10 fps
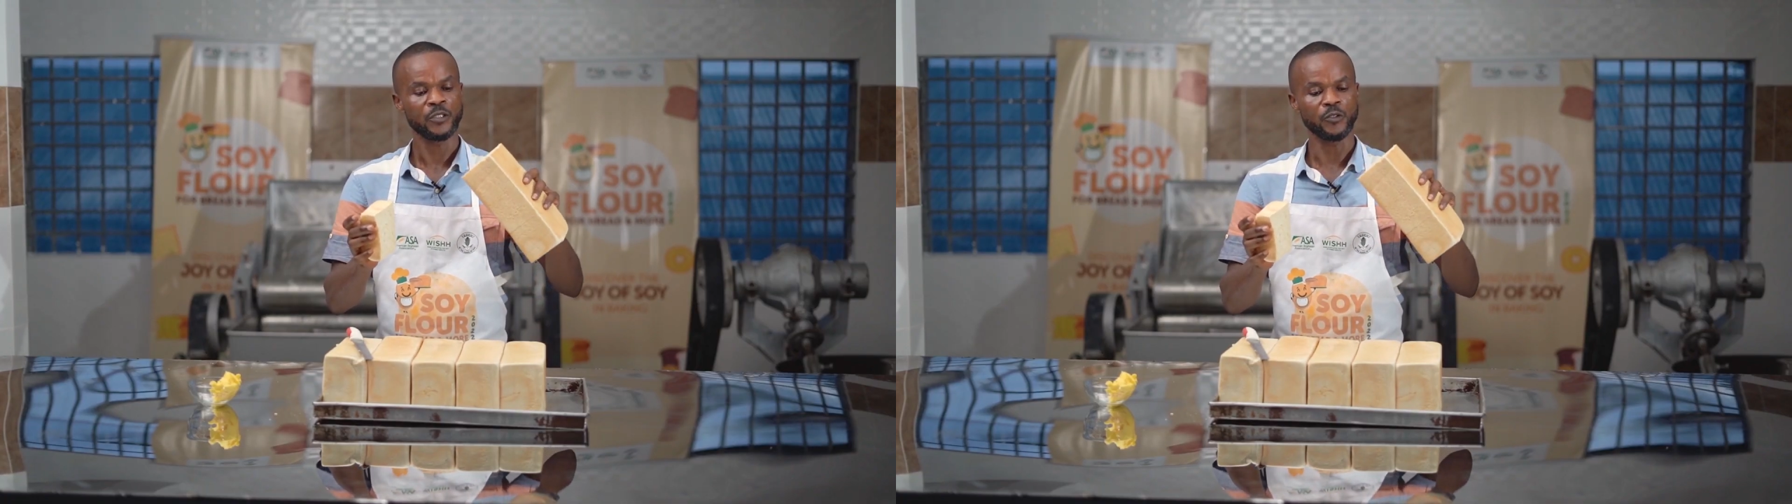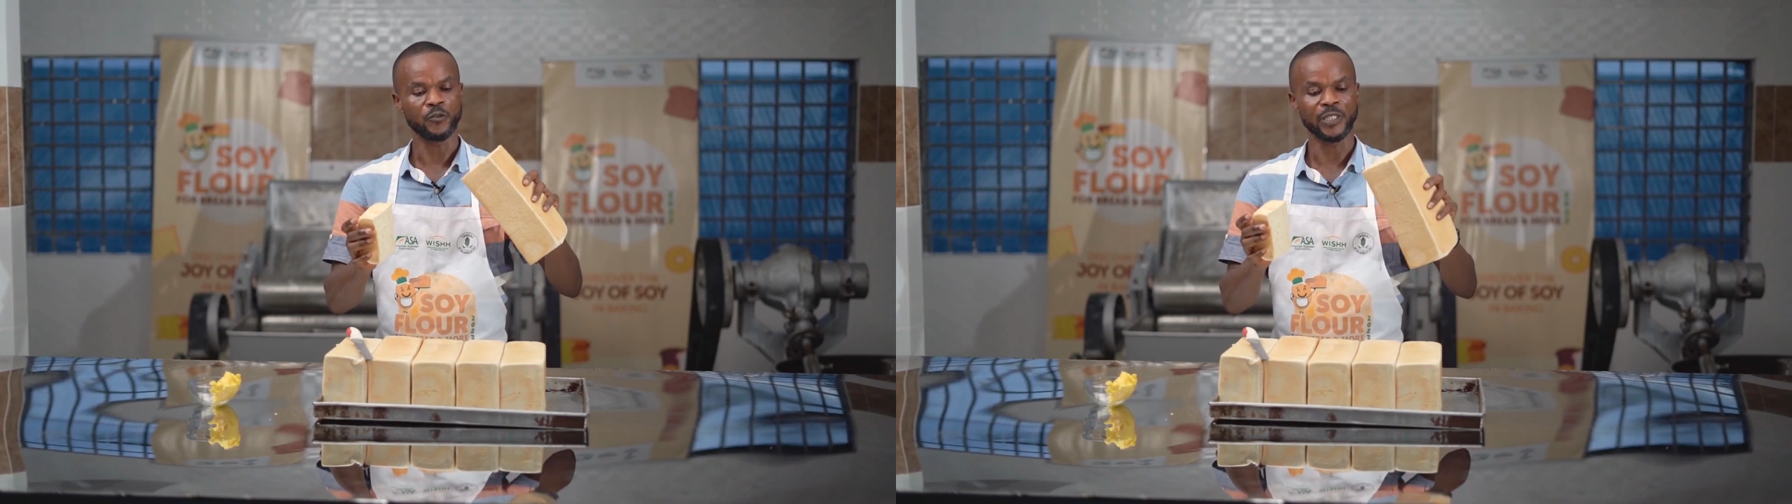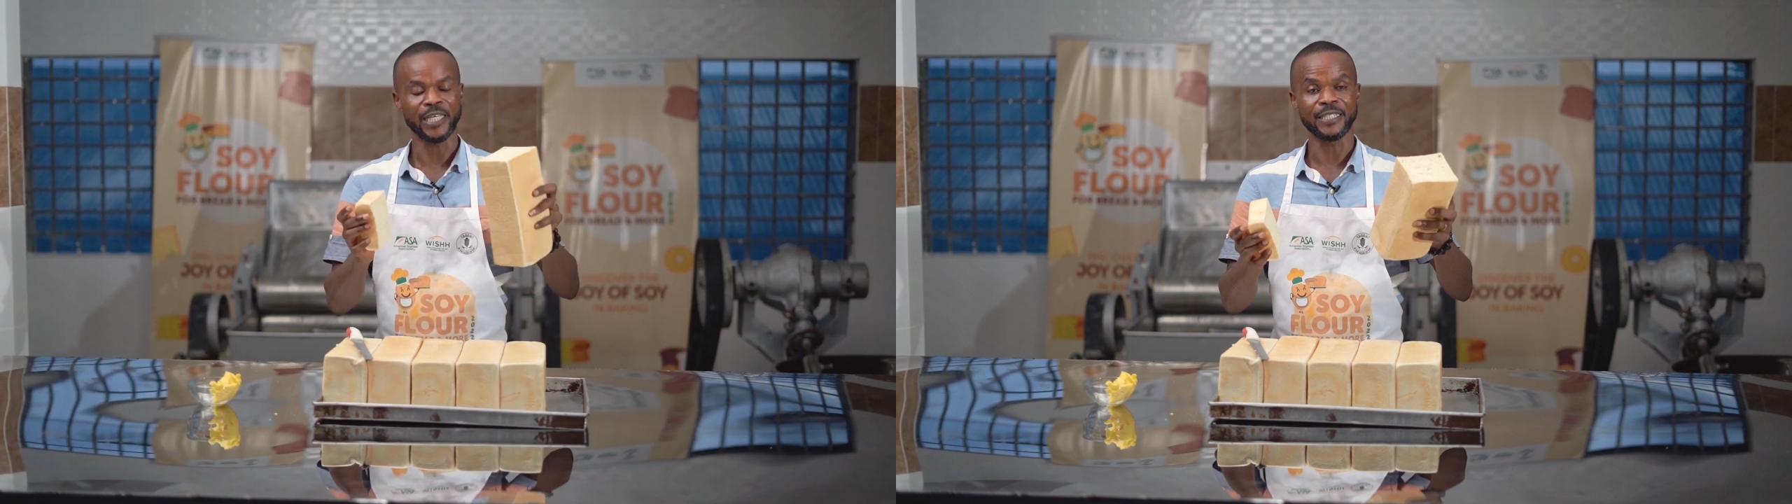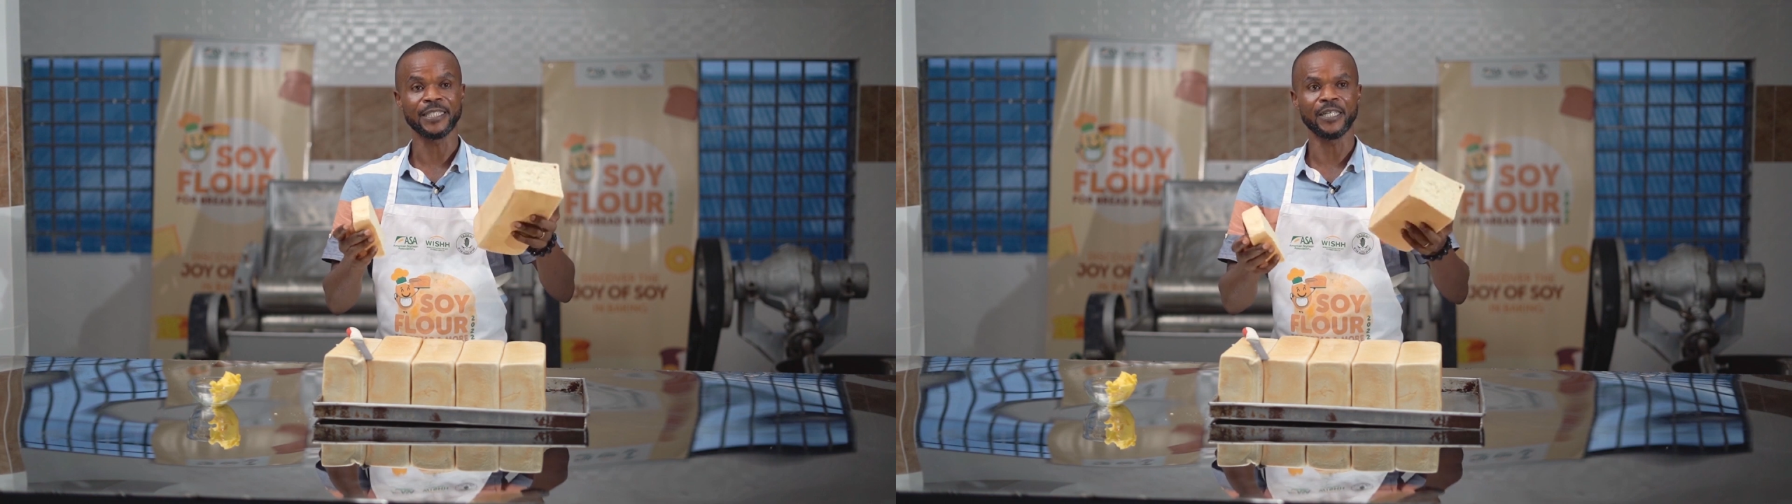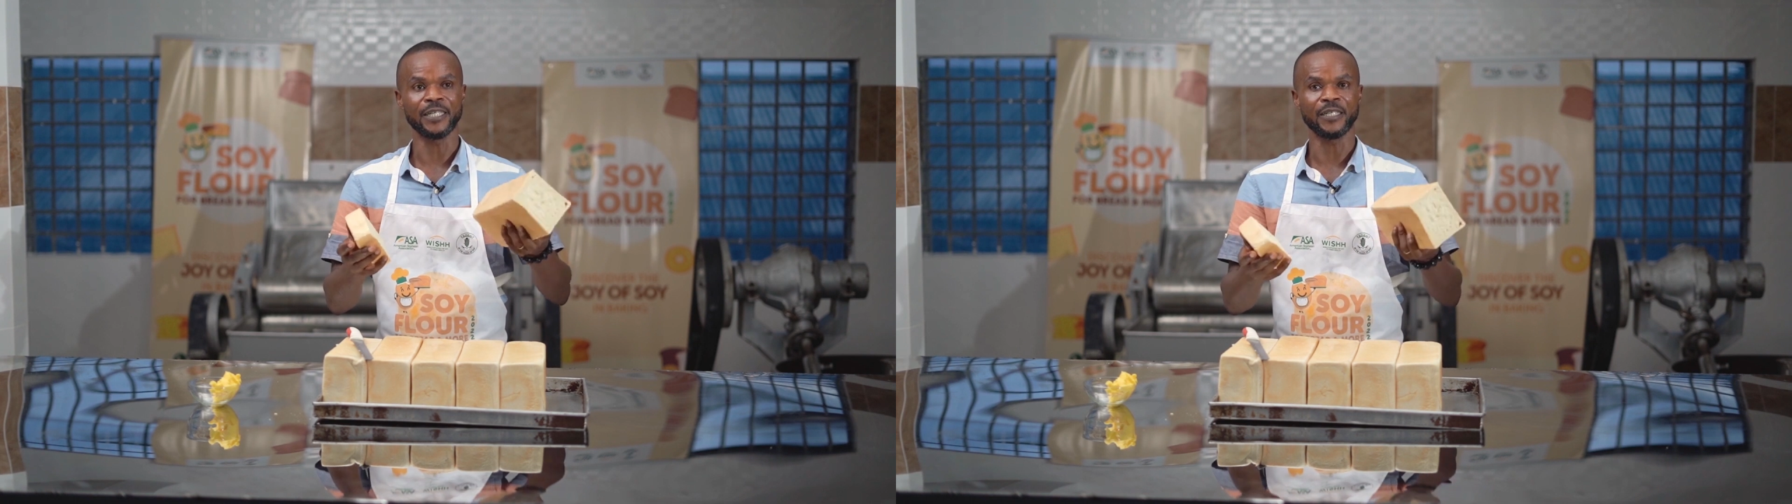you get
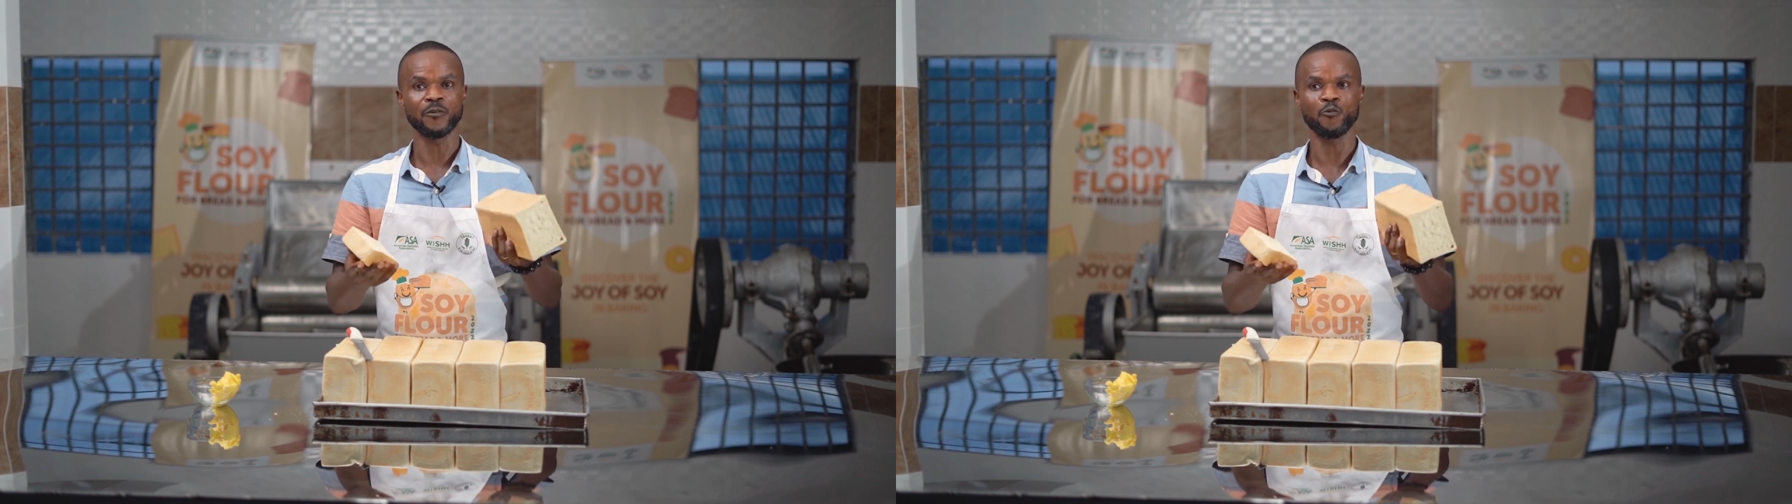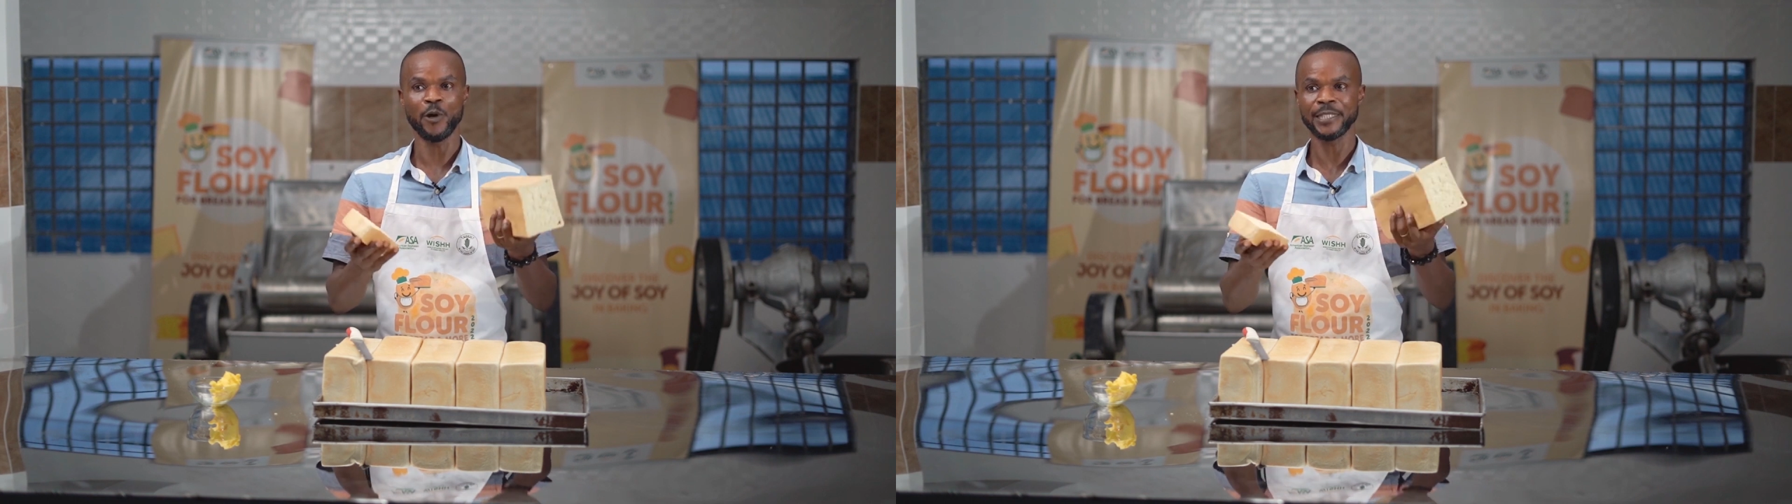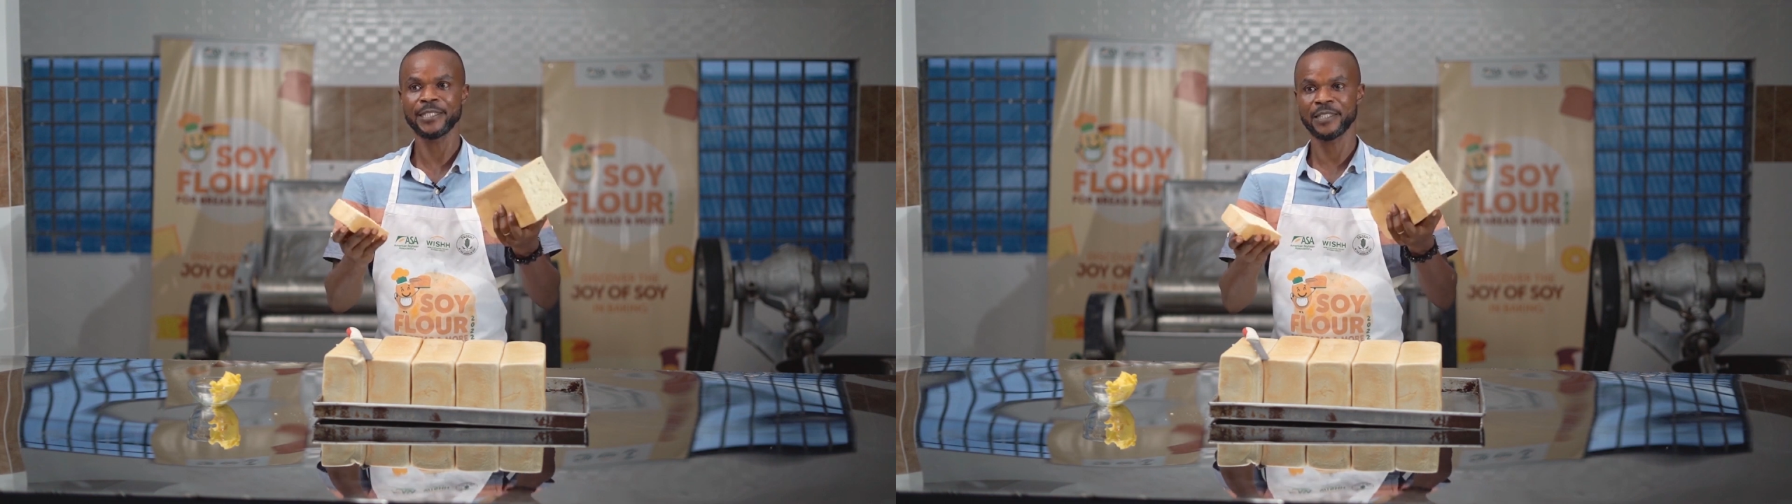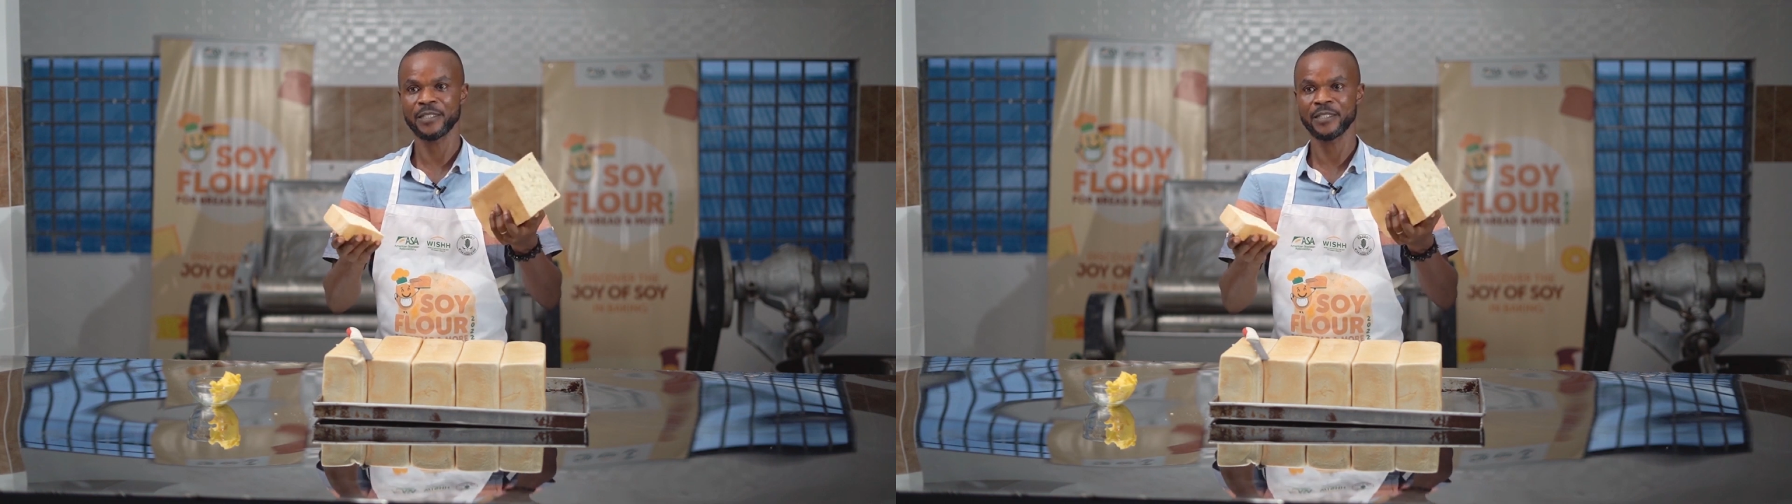the weight